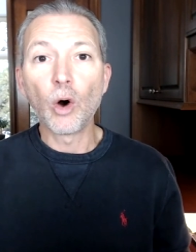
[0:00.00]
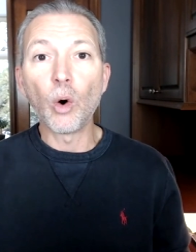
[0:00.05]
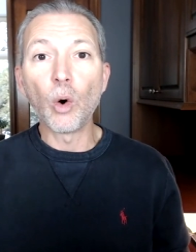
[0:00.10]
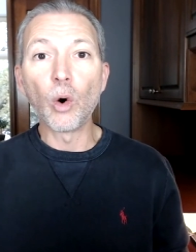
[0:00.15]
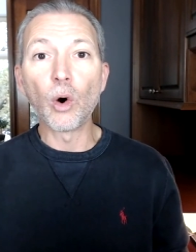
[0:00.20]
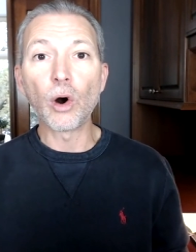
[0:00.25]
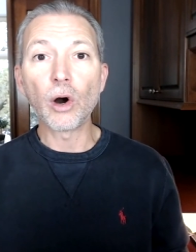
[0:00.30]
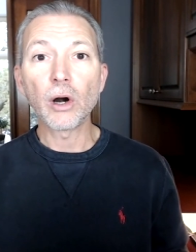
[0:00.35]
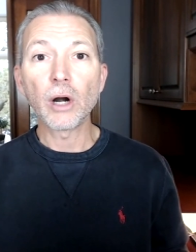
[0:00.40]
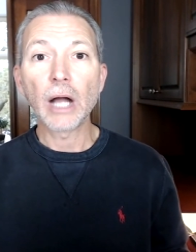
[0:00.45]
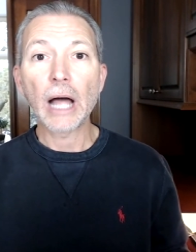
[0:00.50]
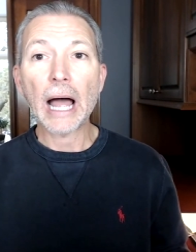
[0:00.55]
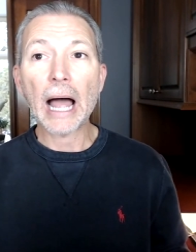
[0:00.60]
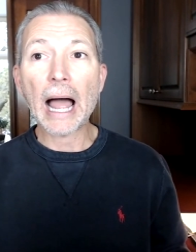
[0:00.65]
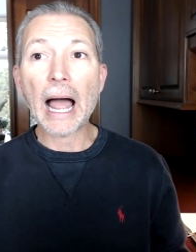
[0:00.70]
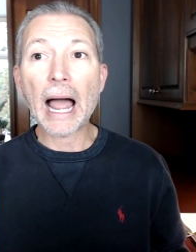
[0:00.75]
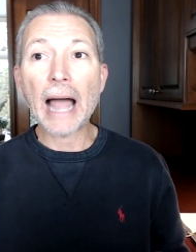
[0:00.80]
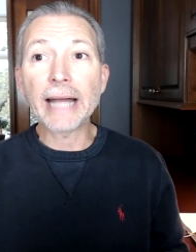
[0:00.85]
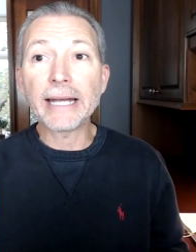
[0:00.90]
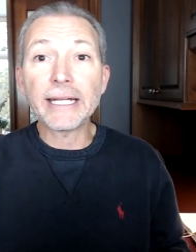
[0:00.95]
Or
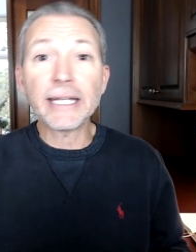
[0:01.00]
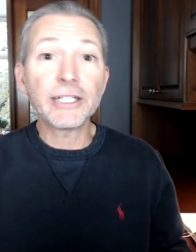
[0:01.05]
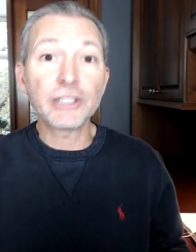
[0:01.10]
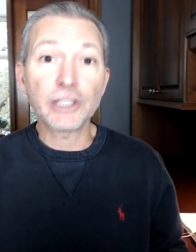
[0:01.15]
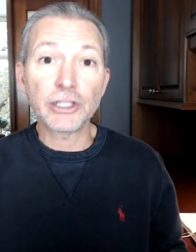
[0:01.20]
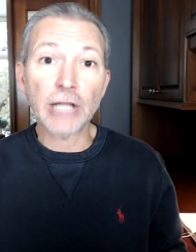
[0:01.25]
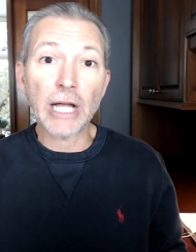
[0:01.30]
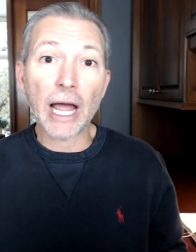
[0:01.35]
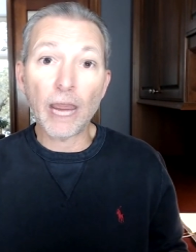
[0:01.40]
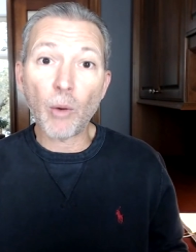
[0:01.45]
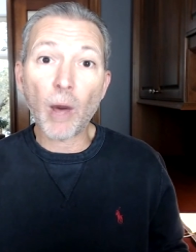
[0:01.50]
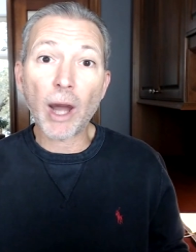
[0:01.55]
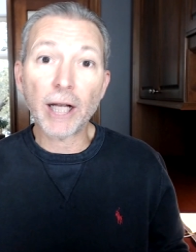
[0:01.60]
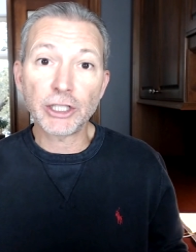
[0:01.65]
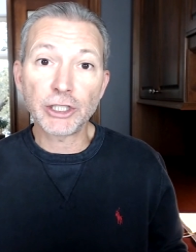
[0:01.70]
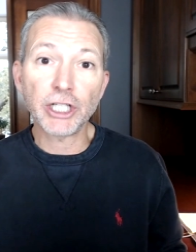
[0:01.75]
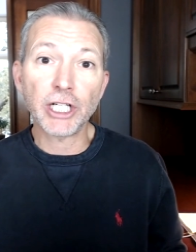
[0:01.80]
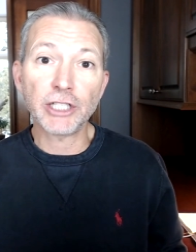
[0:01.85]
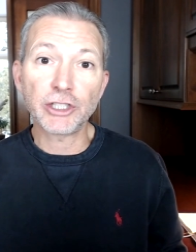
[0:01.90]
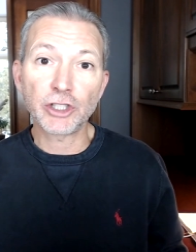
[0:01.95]
I need to, I want
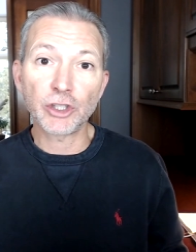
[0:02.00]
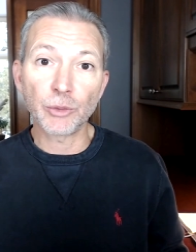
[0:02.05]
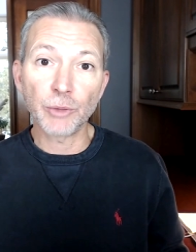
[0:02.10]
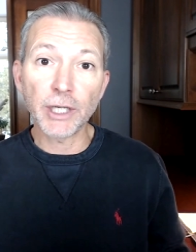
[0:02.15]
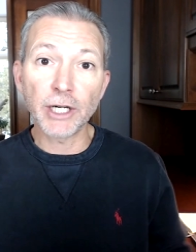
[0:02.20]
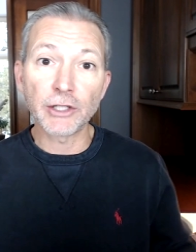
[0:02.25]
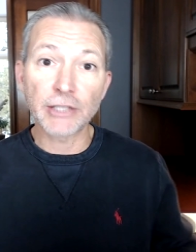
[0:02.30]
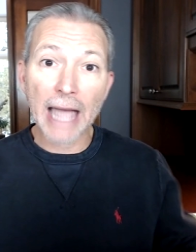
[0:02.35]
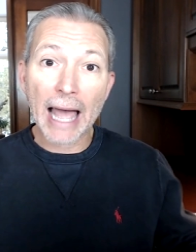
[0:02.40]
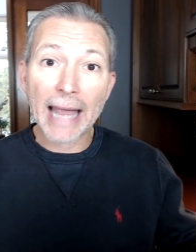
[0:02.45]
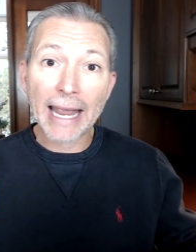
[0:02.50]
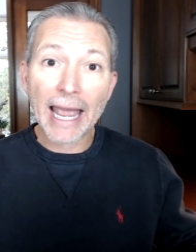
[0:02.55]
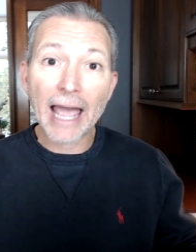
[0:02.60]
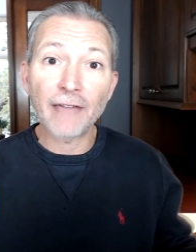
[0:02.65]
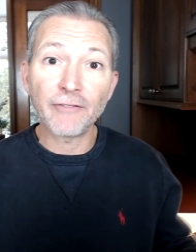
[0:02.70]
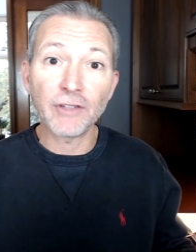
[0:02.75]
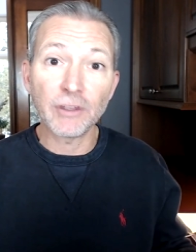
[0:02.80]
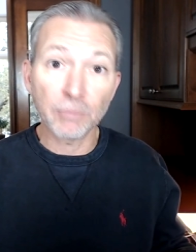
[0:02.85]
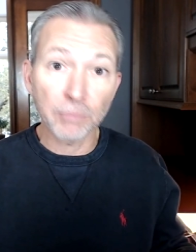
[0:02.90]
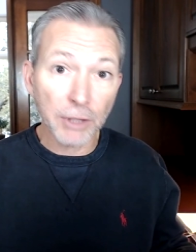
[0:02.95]
to change careers. I
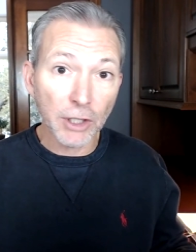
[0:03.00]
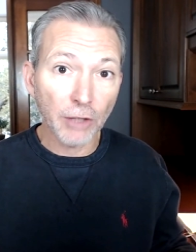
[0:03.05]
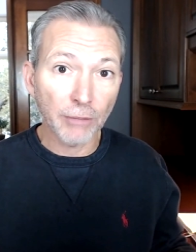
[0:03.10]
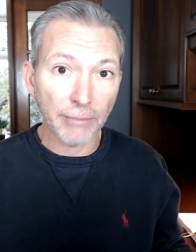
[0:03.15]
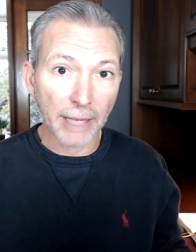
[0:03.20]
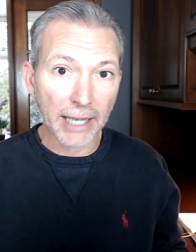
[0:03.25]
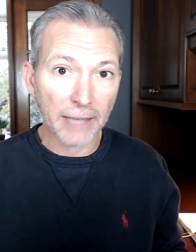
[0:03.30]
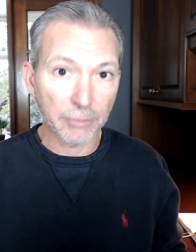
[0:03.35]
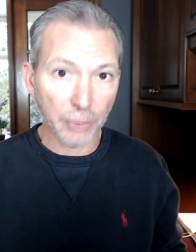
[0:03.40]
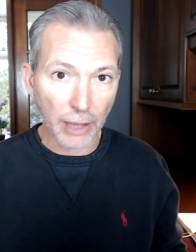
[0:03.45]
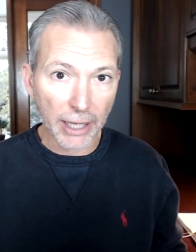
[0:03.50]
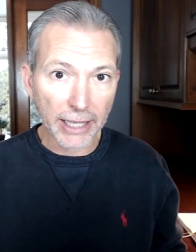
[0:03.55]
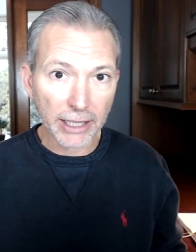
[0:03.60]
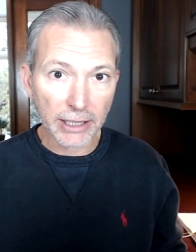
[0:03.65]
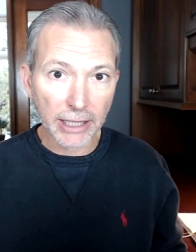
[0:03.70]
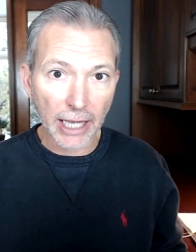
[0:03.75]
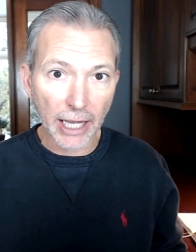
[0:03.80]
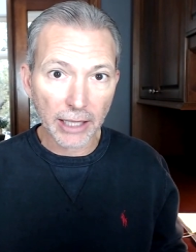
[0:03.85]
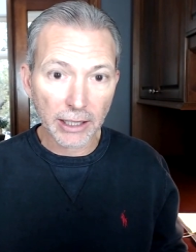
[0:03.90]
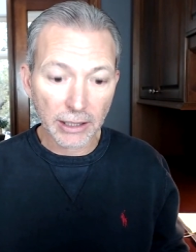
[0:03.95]
haven't built my
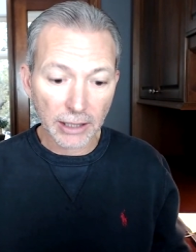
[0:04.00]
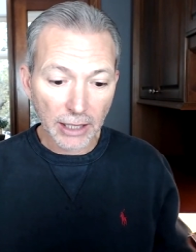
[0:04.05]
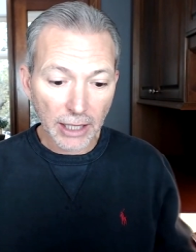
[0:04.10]
brand yet.